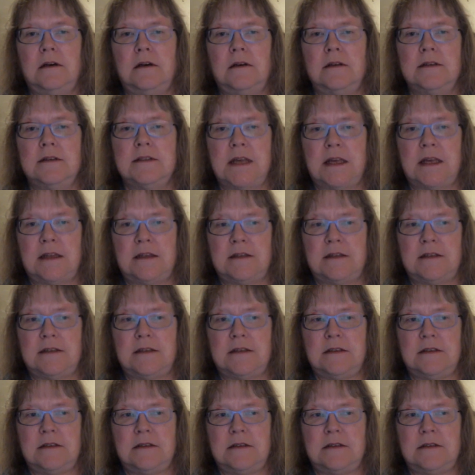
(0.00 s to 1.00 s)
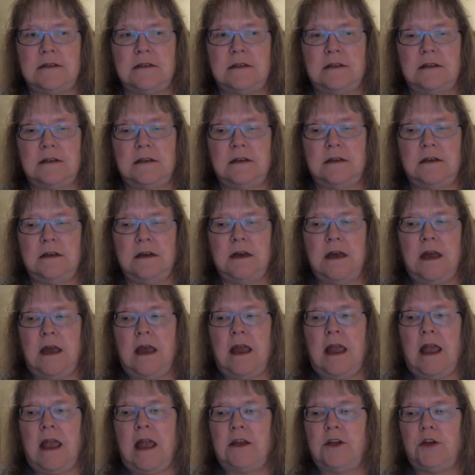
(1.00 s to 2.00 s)
sentences
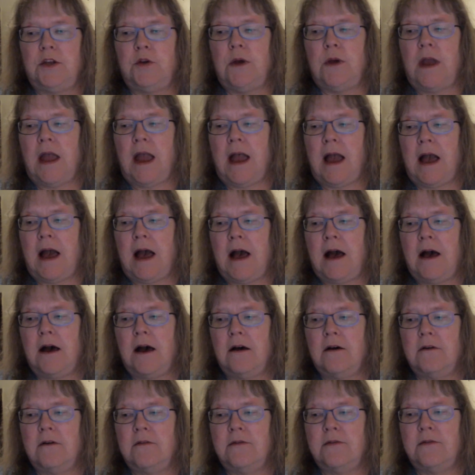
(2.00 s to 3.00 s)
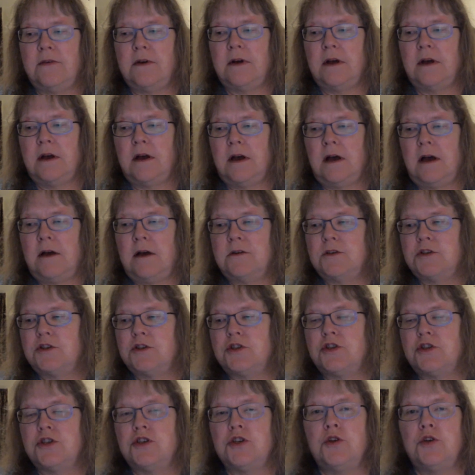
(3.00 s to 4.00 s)
and you have
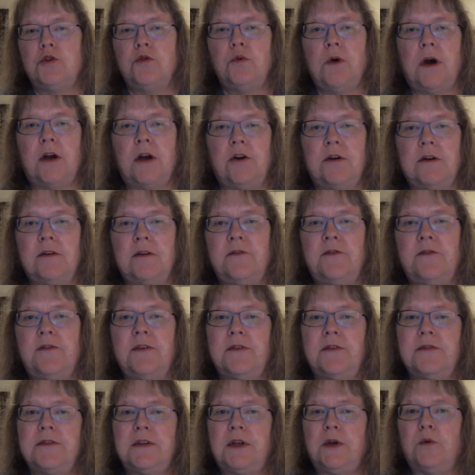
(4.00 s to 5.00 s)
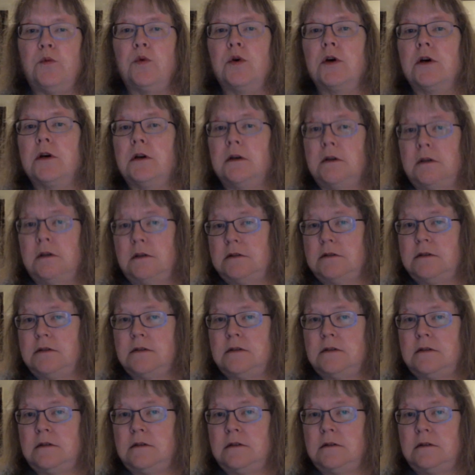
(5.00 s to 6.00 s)
250
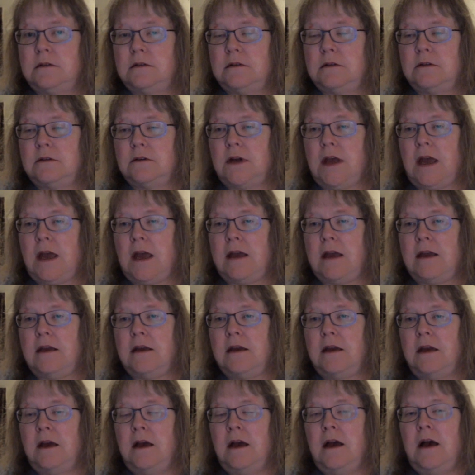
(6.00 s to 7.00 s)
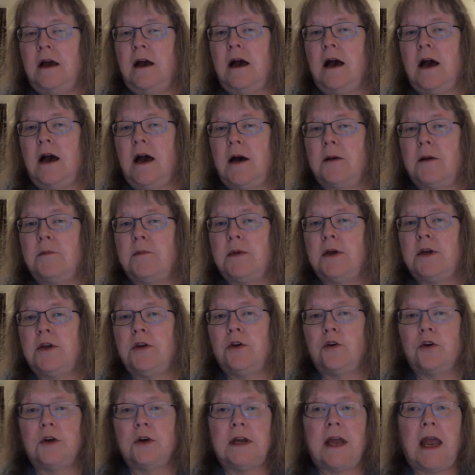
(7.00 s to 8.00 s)
words, okay,
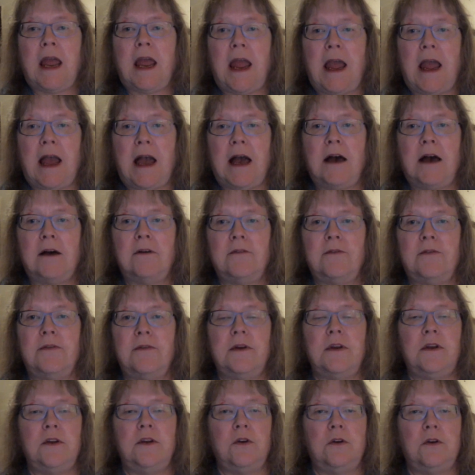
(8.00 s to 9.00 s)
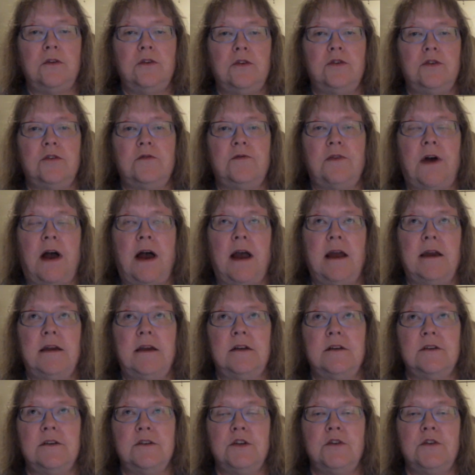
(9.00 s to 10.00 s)
you're going to have, you divide
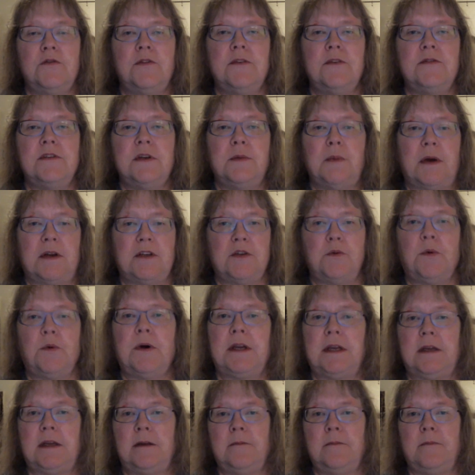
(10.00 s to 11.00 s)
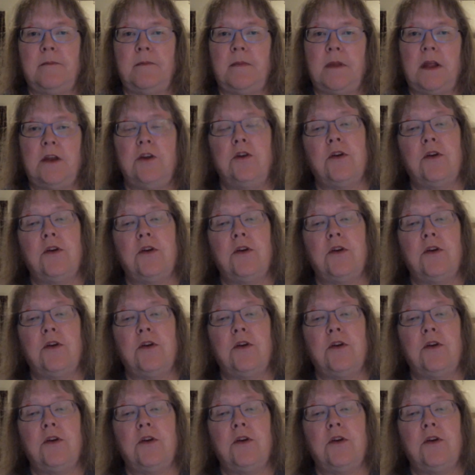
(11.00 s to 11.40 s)
250 by 20 and